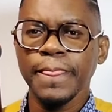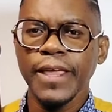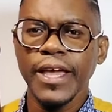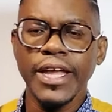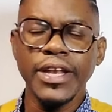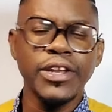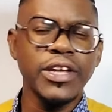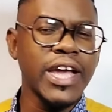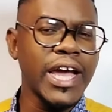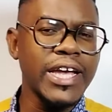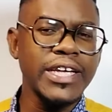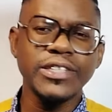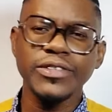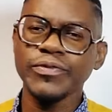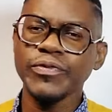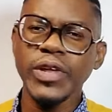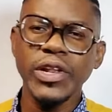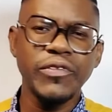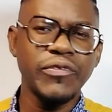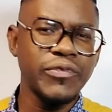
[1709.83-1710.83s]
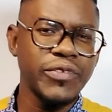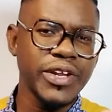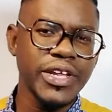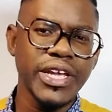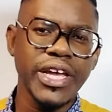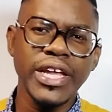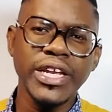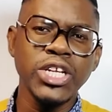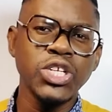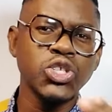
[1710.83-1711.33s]
And guys, feel
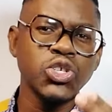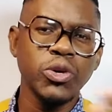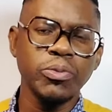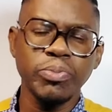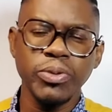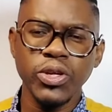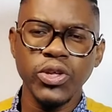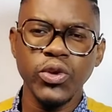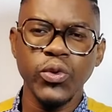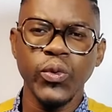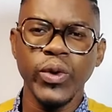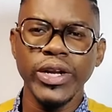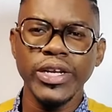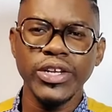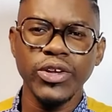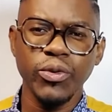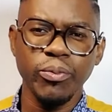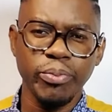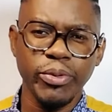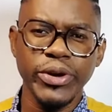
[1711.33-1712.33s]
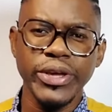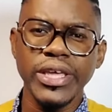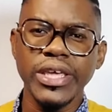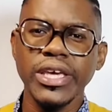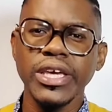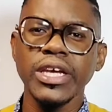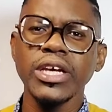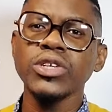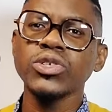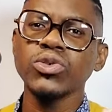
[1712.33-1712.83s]
free, any topic you want your boy
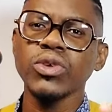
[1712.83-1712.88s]
King